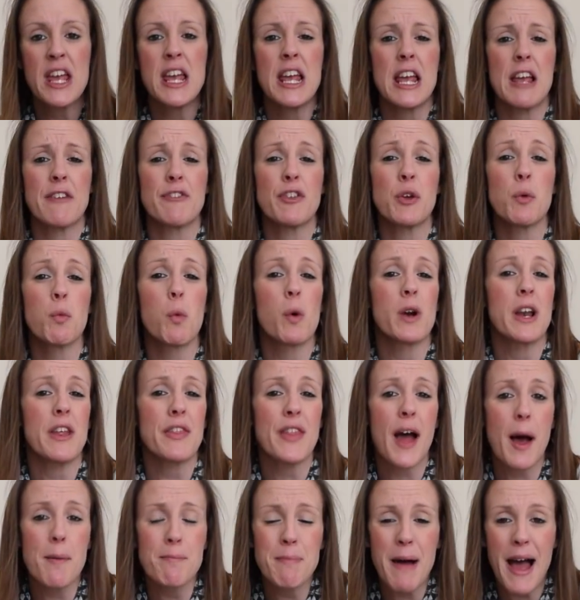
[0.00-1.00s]
If you want it
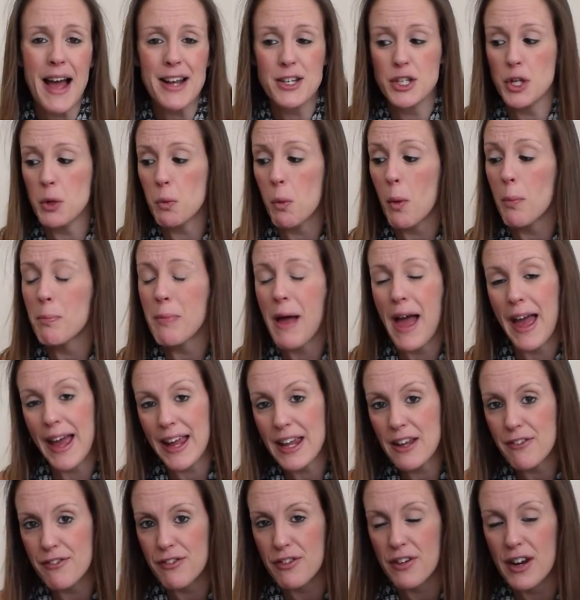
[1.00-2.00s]
that bad, you will
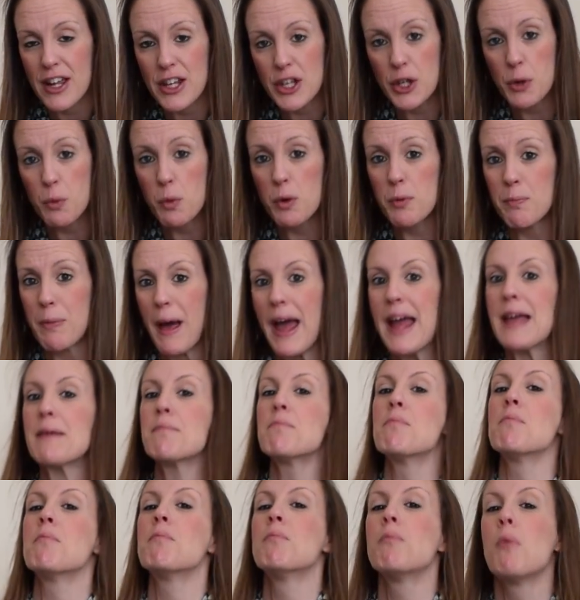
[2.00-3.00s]
pay for it. You would pay
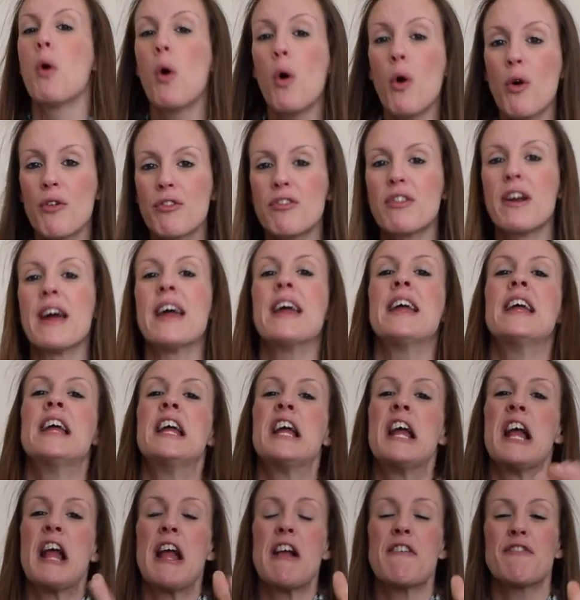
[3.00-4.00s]
more for it.
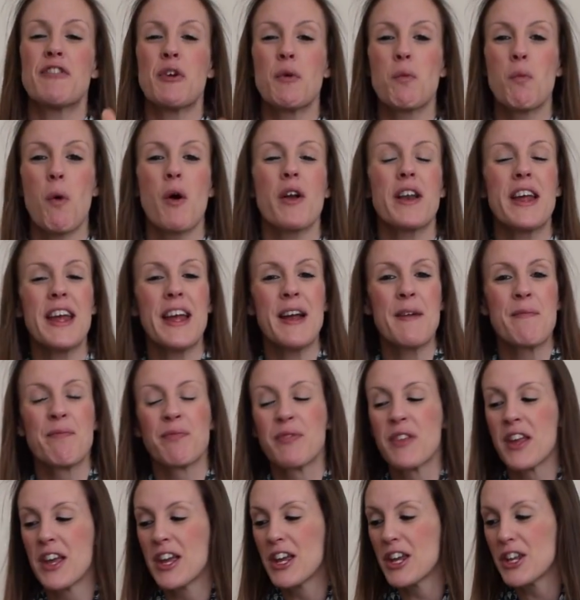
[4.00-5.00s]
If you want it,
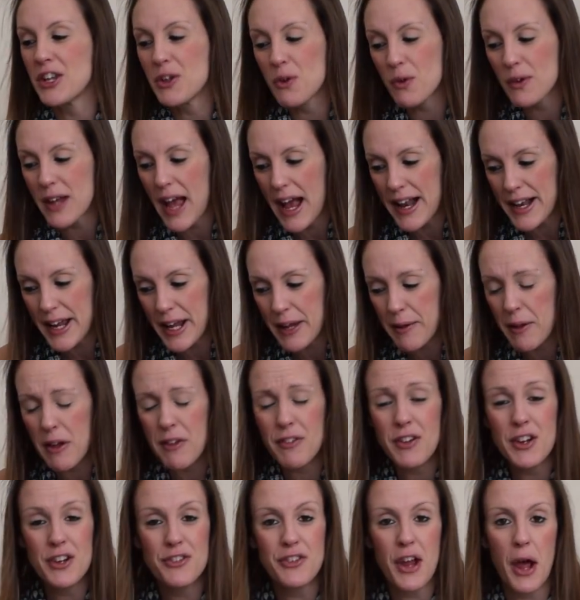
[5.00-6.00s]
you'll get it. If
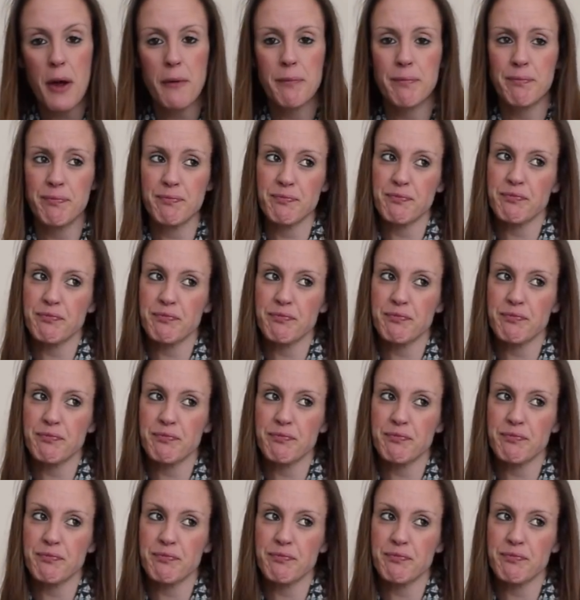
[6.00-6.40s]
you don't.